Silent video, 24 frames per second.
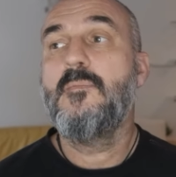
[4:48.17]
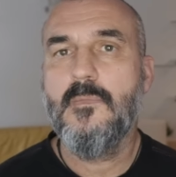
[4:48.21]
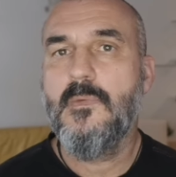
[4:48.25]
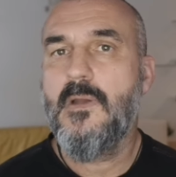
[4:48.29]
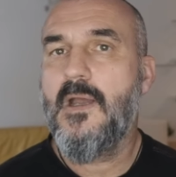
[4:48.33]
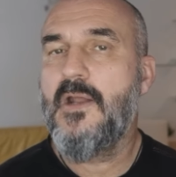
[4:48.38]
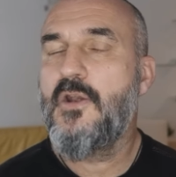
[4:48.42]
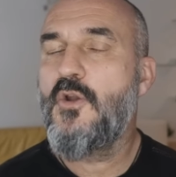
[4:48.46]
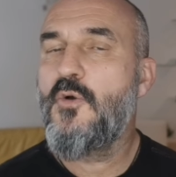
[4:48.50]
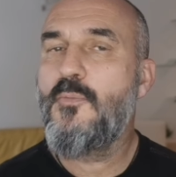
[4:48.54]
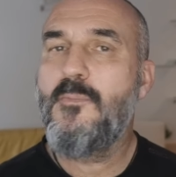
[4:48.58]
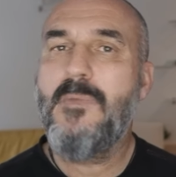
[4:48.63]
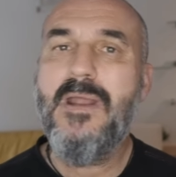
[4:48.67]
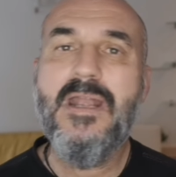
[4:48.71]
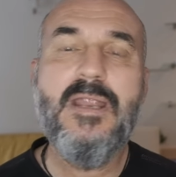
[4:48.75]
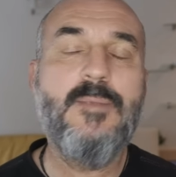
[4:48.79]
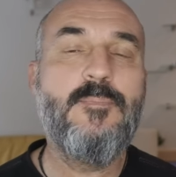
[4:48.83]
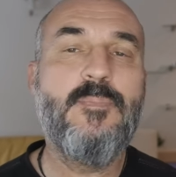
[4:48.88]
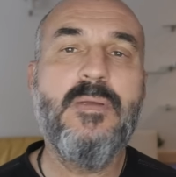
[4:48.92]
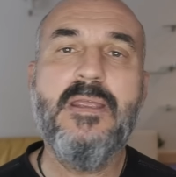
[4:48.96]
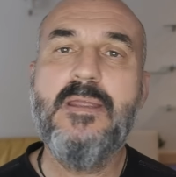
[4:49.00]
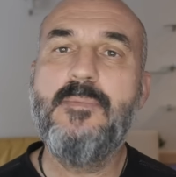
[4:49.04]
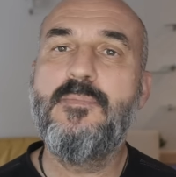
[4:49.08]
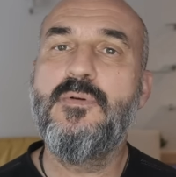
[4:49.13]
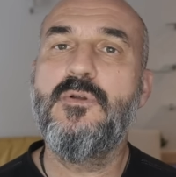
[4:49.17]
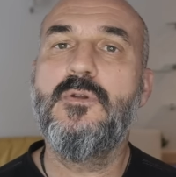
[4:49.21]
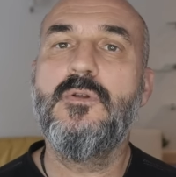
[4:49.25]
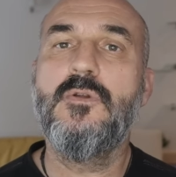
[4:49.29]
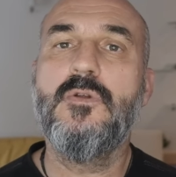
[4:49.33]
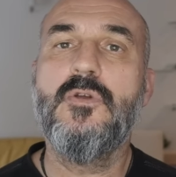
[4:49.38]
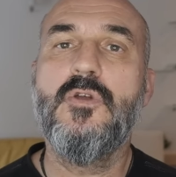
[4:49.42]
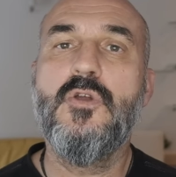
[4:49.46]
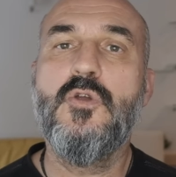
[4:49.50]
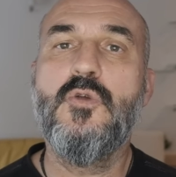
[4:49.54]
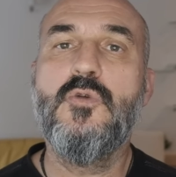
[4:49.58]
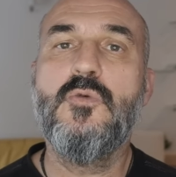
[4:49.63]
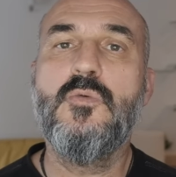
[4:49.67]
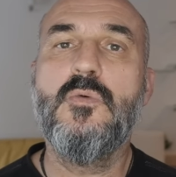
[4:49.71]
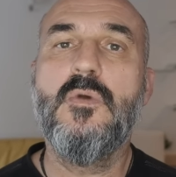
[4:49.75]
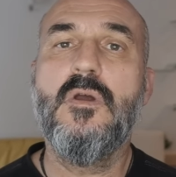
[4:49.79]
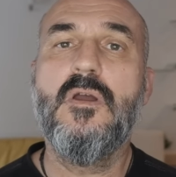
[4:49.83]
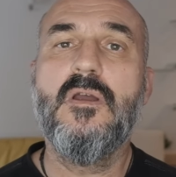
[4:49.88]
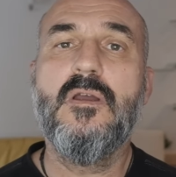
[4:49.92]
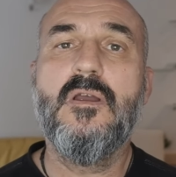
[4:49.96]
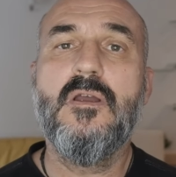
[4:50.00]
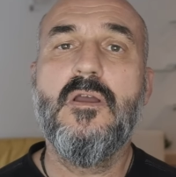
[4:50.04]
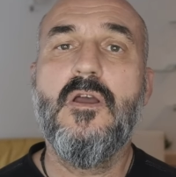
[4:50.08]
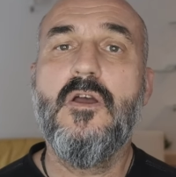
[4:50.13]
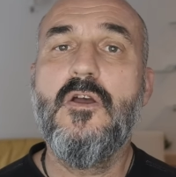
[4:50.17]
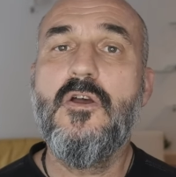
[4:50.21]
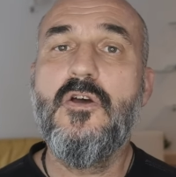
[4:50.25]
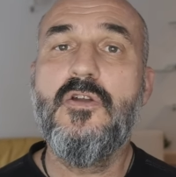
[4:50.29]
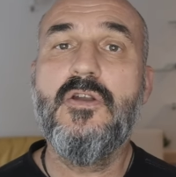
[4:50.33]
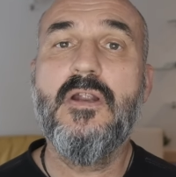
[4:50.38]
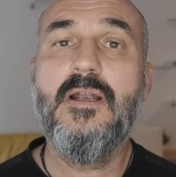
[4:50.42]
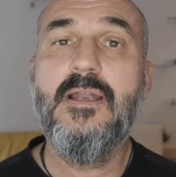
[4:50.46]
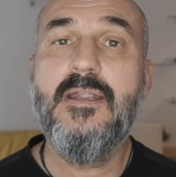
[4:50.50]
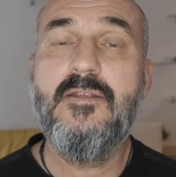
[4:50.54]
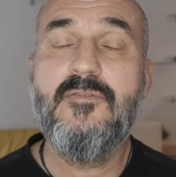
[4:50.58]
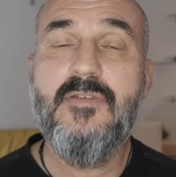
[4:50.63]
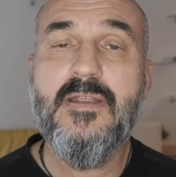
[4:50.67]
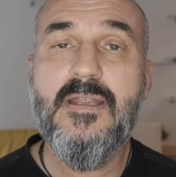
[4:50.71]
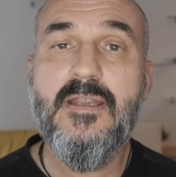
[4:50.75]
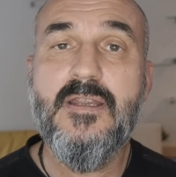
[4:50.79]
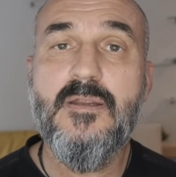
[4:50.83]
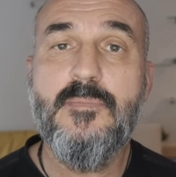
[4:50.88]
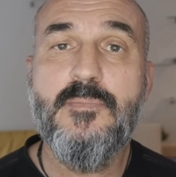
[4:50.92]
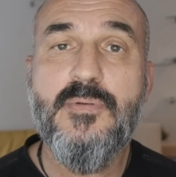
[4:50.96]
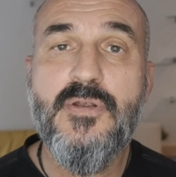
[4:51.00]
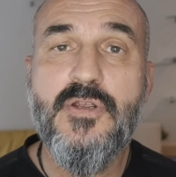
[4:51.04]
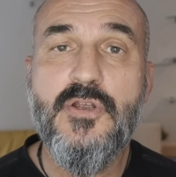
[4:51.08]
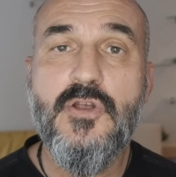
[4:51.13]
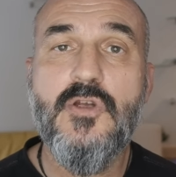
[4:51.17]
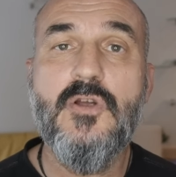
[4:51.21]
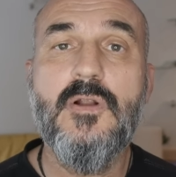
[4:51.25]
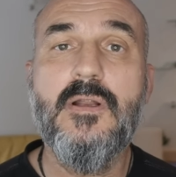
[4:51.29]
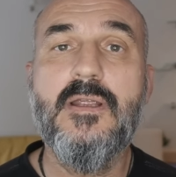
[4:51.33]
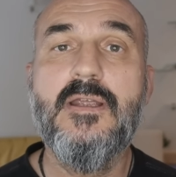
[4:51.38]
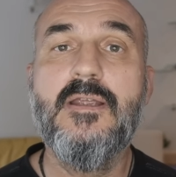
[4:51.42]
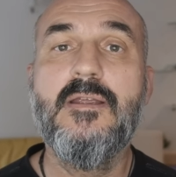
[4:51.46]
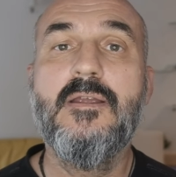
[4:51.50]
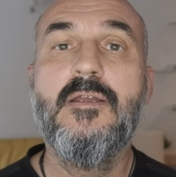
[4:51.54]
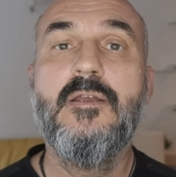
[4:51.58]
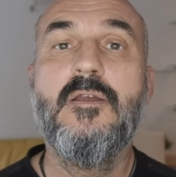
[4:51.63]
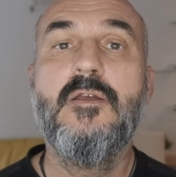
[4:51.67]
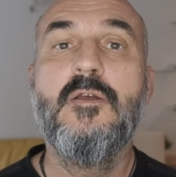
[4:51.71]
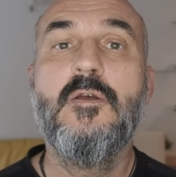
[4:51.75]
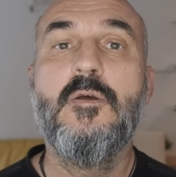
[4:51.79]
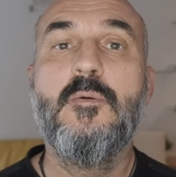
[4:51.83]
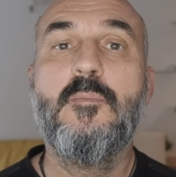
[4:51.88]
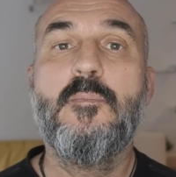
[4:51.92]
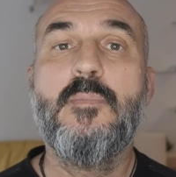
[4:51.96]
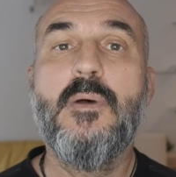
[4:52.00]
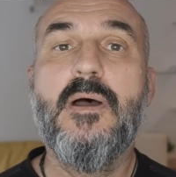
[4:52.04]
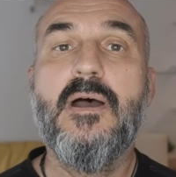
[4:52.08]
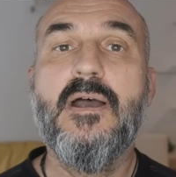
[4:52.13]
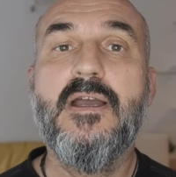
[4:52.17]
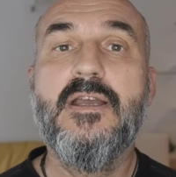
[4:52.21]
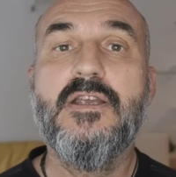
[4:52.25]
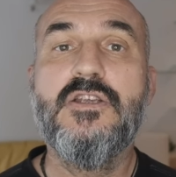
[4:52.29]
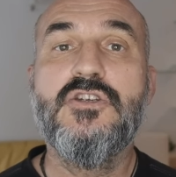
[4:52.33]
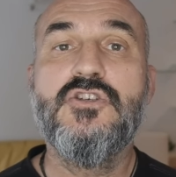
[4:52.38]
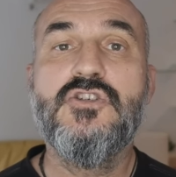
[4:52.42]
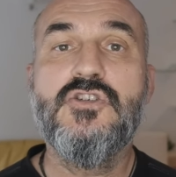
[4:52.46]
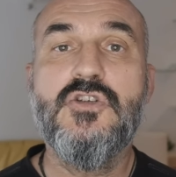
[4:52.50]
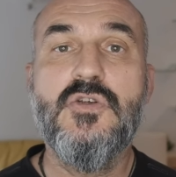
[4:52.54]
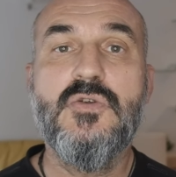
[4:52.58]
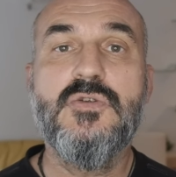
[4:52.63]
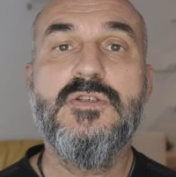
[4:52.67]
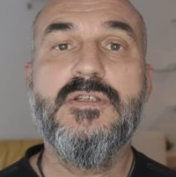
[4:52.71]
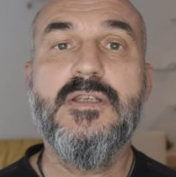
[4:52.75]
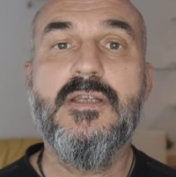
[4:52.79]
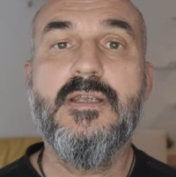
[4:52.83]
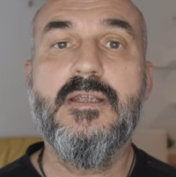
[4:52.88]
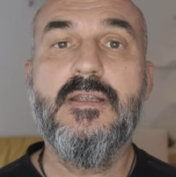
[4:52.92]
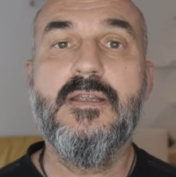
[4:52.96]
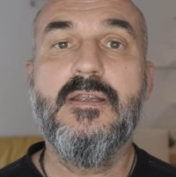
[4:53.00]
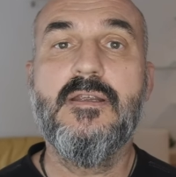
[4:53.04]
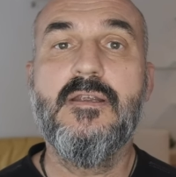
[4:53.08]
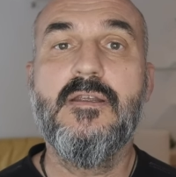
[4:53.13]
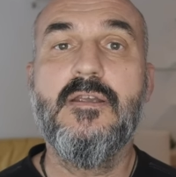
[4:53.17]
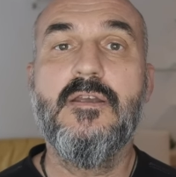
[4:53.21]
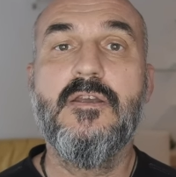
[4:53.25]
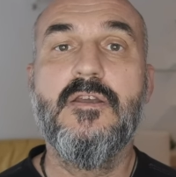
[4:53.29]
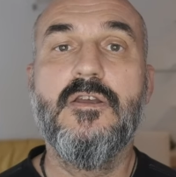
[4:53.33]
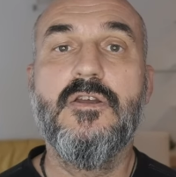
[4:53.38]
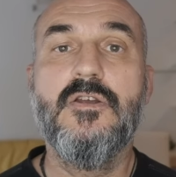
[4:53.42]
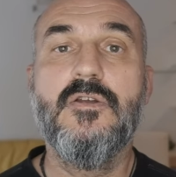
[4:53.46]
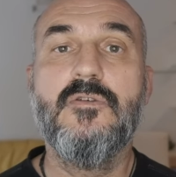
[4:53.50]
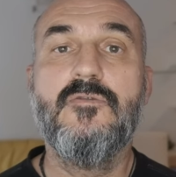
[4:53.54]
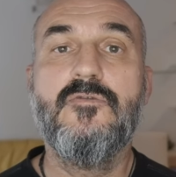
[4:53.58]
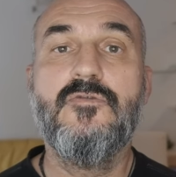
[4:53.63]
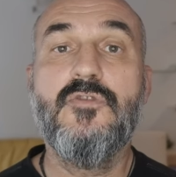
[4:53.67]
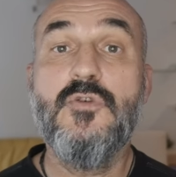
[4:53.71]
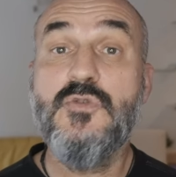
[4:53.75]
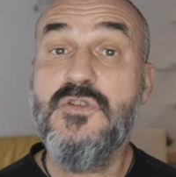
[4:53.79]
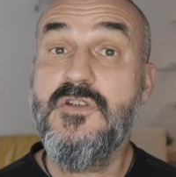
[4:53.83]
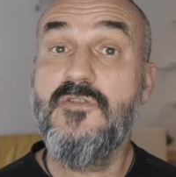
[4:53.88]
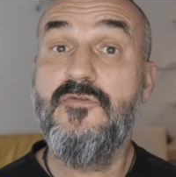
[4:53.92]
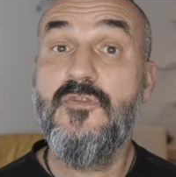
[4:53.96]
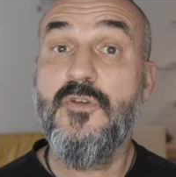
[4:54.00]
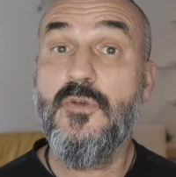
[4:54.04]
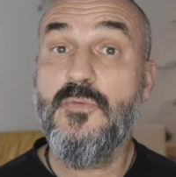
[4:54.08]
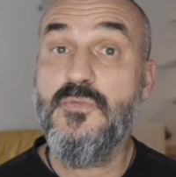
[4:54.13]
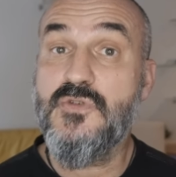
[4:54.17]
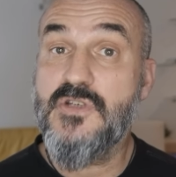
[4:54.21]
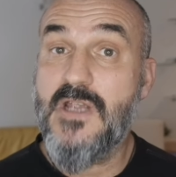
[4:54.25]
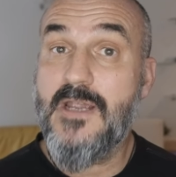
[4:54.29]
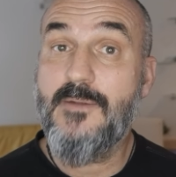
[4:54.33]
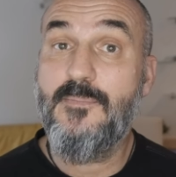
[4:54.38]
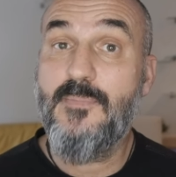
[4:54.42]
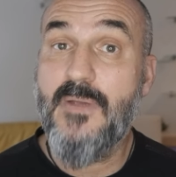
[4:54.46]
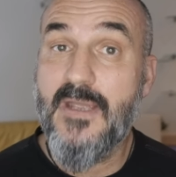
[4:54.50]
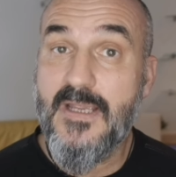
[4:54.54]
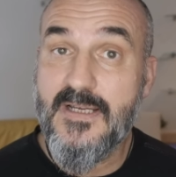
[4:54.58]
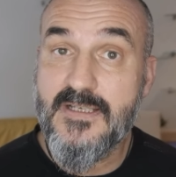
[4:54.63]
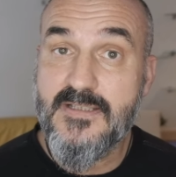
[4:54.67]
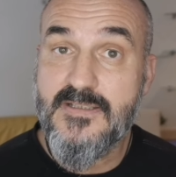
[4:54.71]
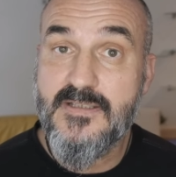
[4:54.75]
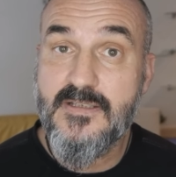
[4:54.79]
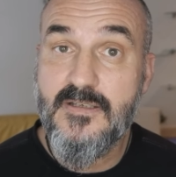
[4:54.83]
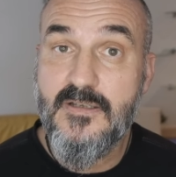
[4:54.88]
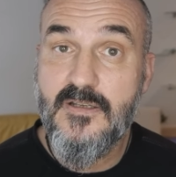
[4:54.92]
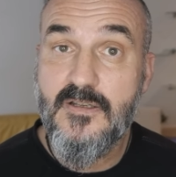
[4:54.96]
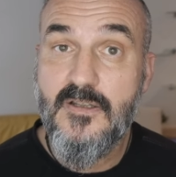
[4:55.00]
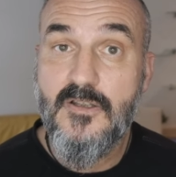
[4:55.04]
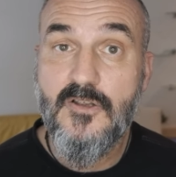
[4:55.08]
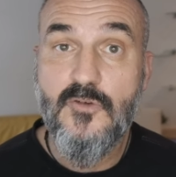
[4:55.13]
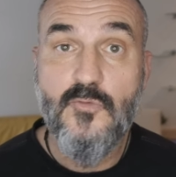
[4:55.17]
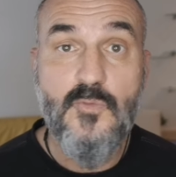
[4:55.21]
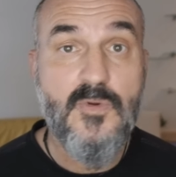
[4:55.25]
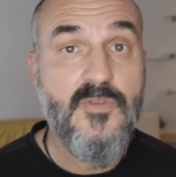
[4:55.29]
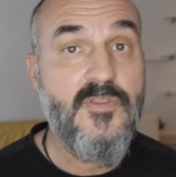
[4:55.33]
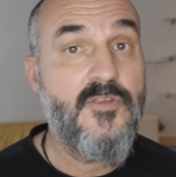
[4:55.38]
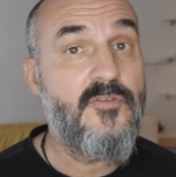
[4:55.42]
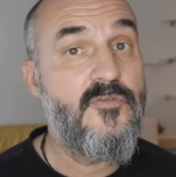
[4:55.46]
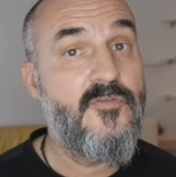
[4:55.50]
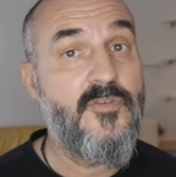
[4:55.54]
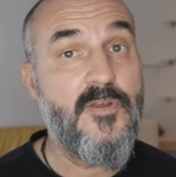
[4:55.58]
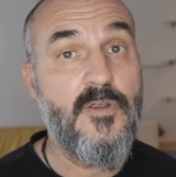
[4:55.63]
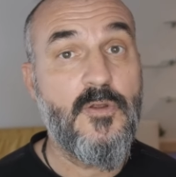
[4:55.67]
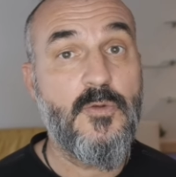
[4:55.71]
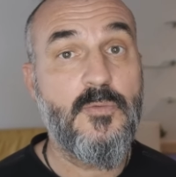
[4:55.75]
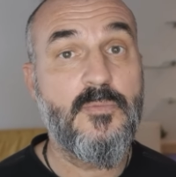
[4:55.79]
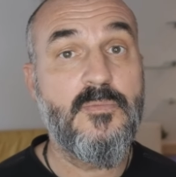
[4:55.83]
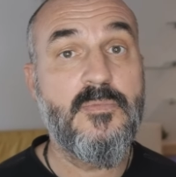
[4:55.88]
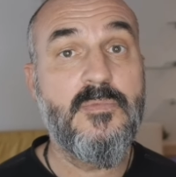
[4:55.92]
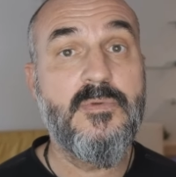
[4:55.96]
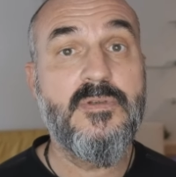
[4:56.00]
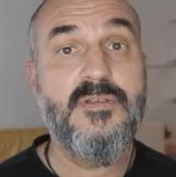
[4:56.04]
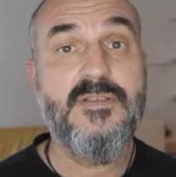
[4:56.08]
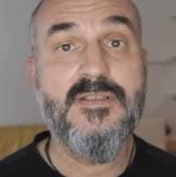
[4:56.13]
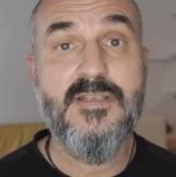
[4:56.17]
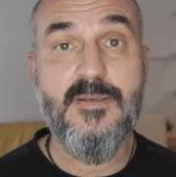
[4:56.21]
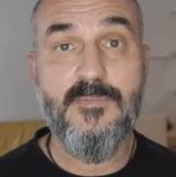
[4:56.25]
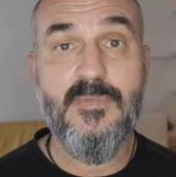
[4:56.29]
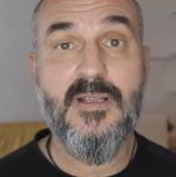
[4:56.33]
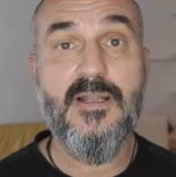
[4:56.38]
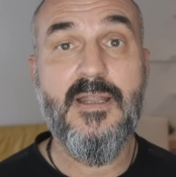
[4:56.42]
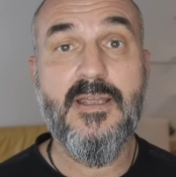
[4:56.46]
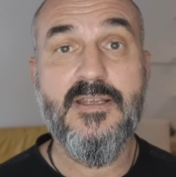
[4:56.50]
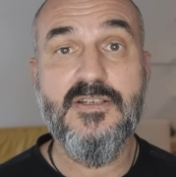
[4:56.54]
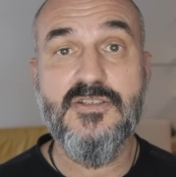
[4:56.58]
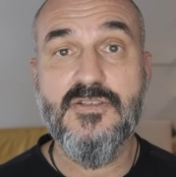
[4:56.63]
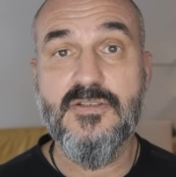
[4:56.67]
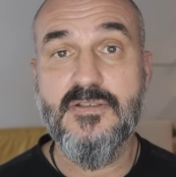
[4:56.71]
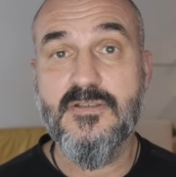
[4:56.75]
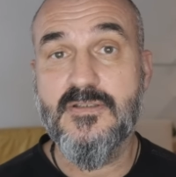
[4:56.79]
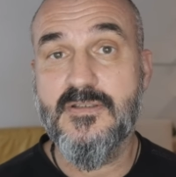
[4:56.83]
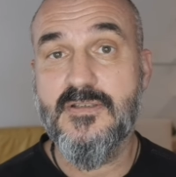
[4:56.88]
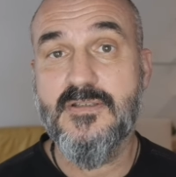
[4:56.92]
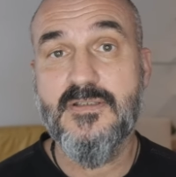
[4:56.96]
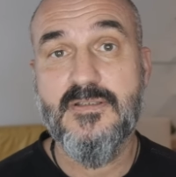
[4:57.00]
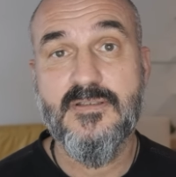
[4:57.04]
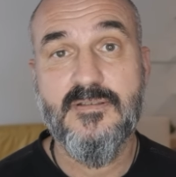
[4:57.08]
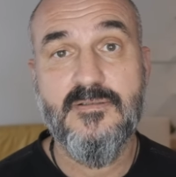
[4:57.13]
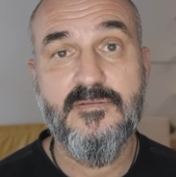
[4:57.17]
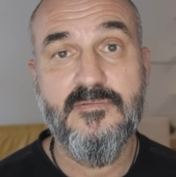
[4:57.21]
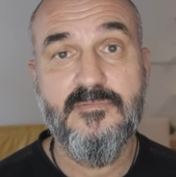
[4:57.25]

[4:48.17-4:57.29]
I know many people who earn a living purely by shooting Fujifilm JPEGs with the film simulations.